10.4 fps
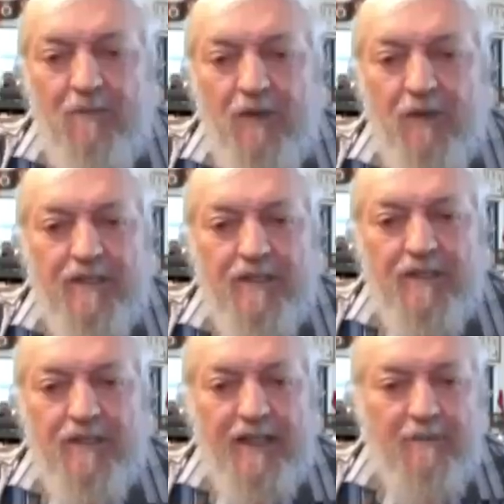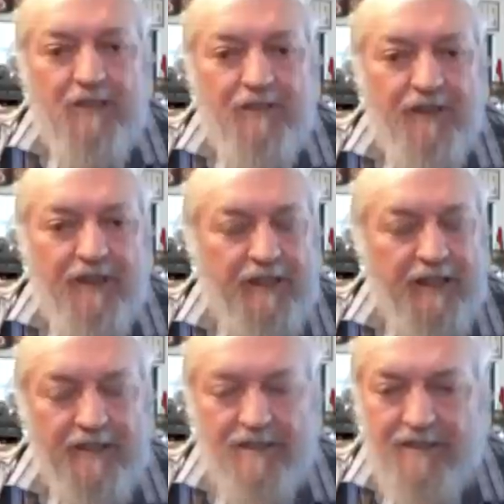works in an atmosphere that
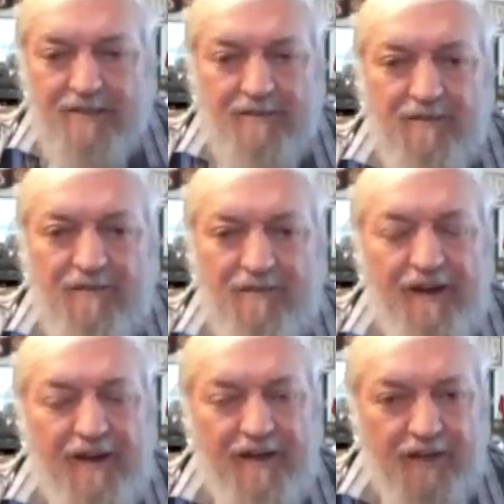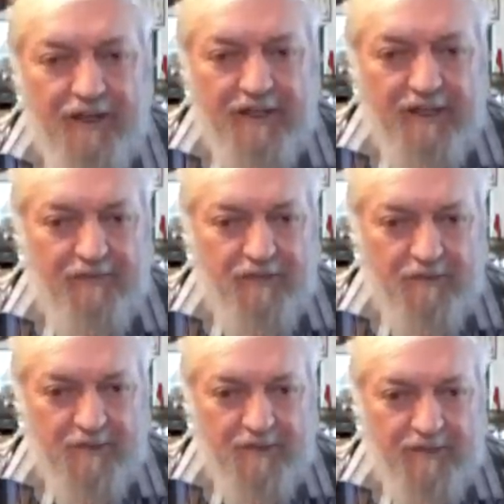is very, very tough
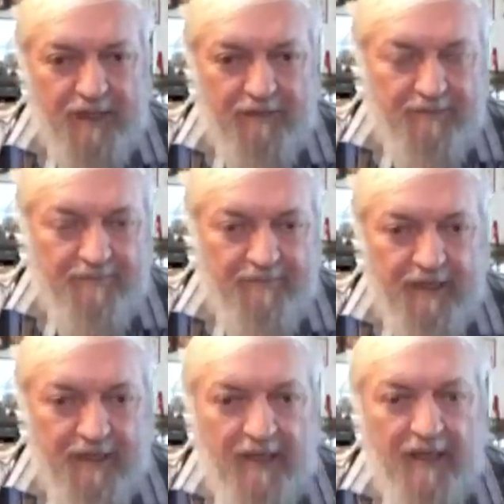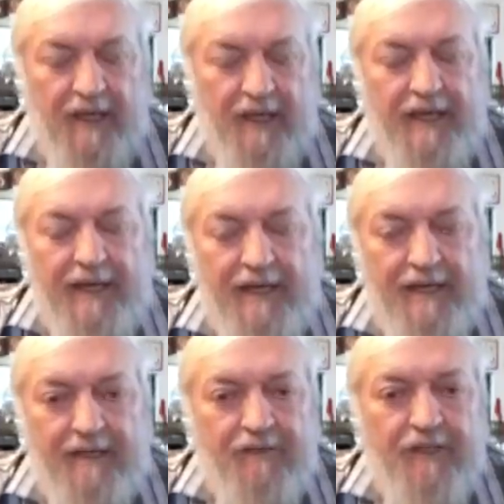to survive
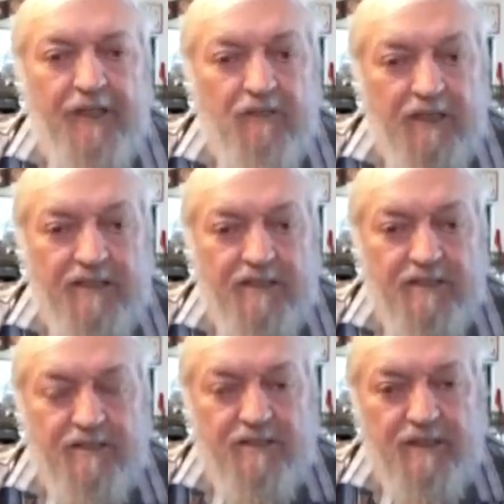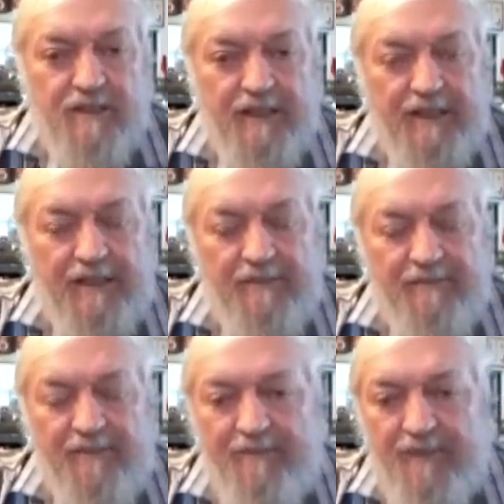in. Everything rusts,
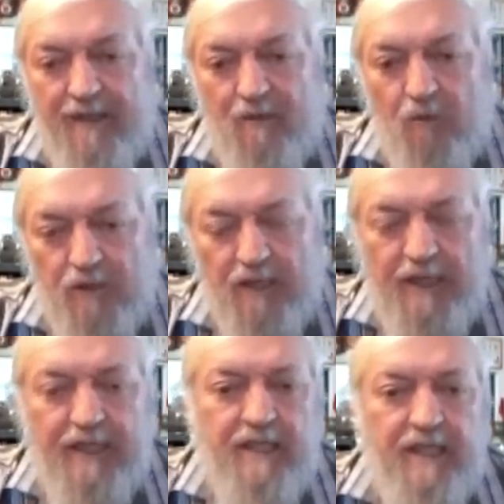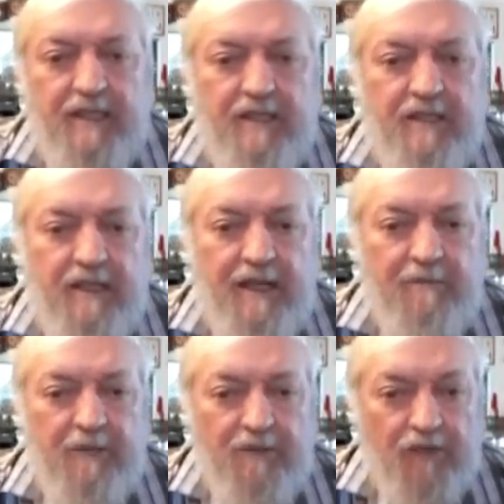water leaks in, and
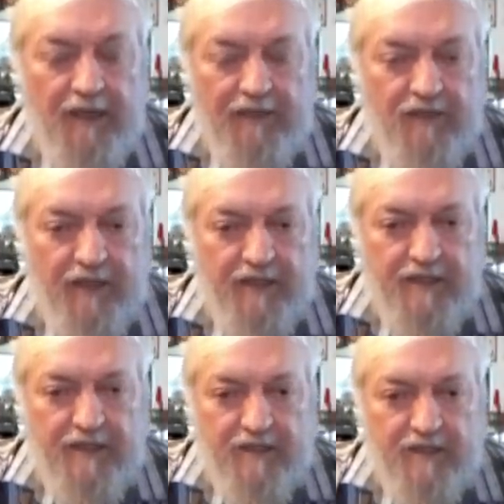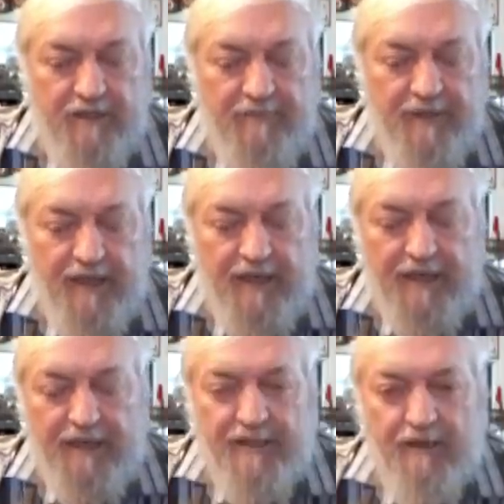when you've got electronics, etc.
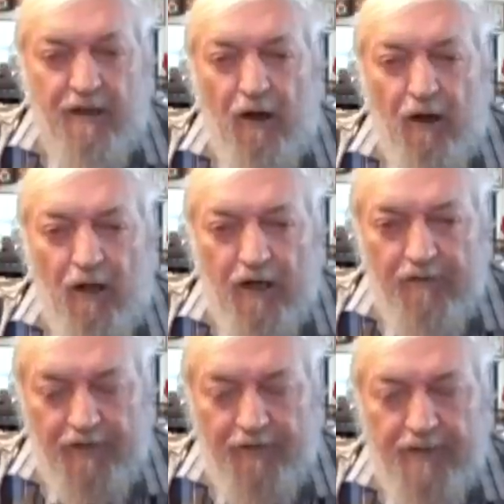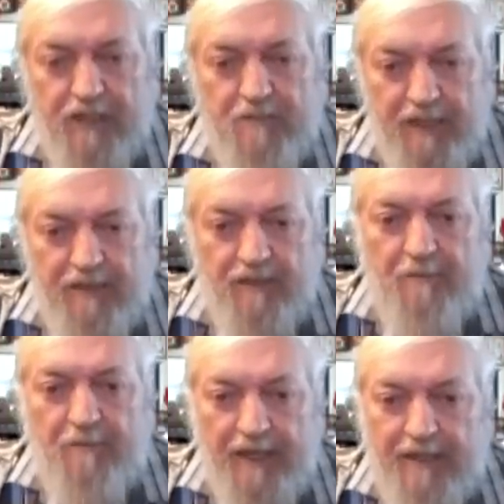So a lot of effort is spent
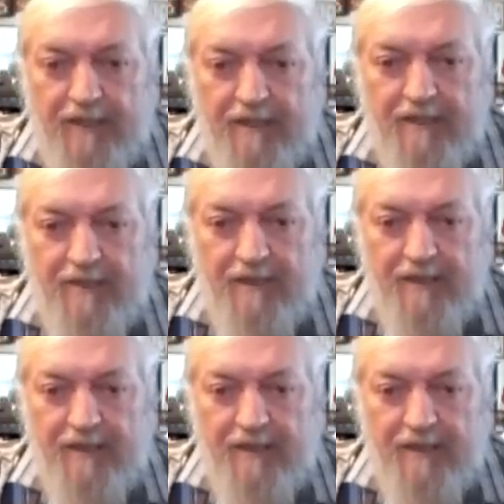on maintenance.